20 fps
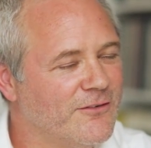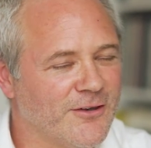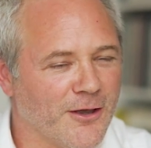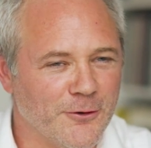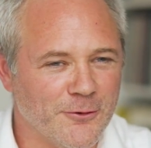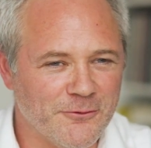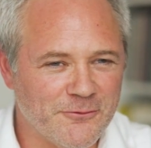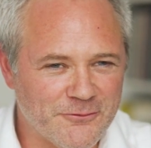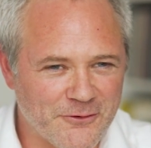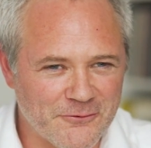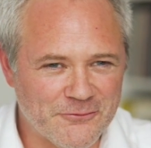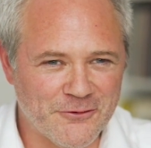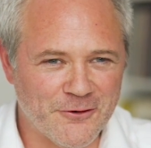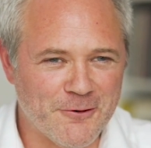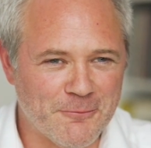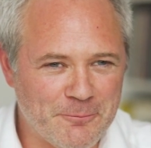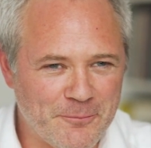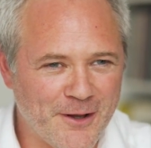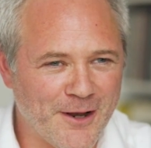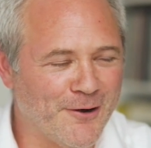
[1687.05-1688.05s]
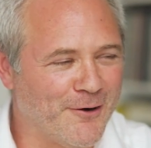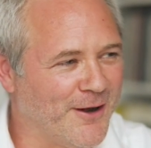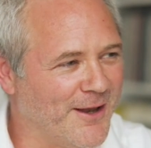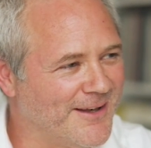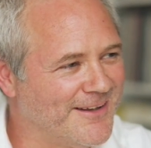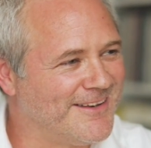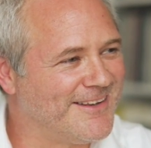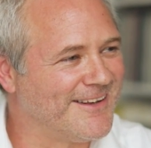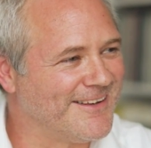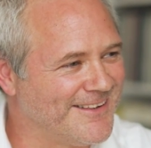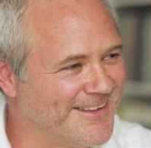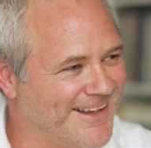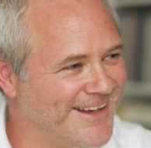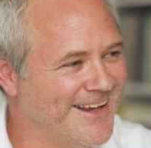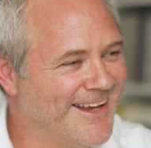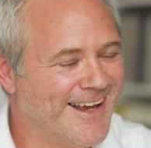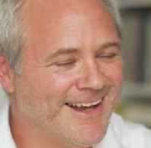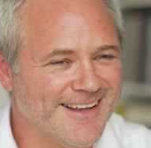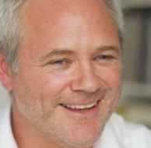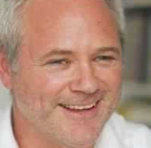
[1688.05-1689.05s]
So for a period,
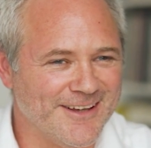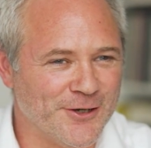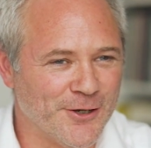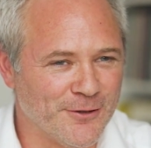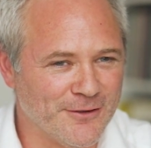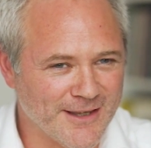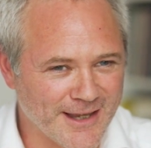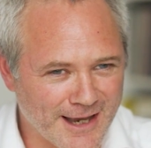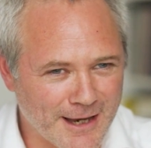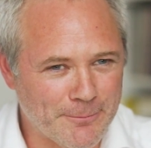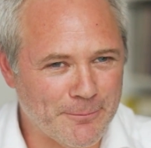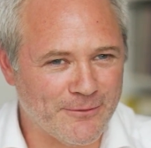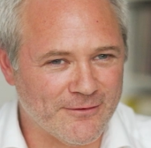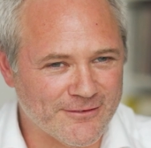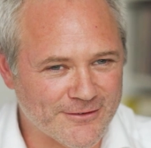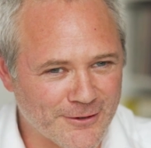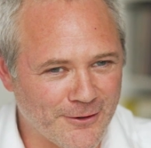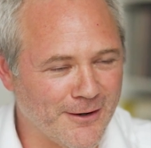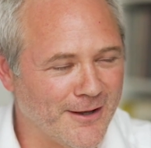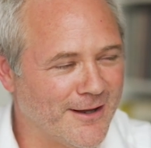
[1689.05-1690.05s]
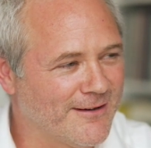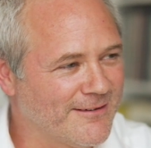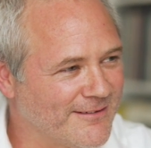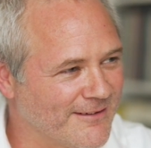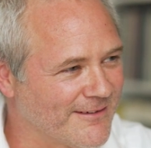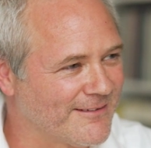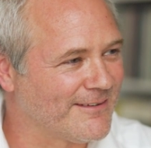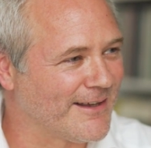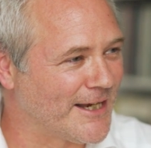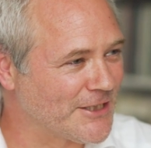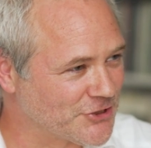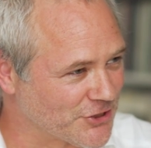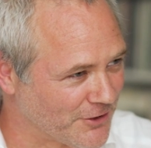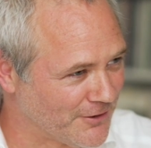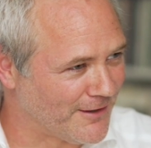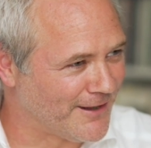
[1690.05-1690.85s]
the apostolic succession,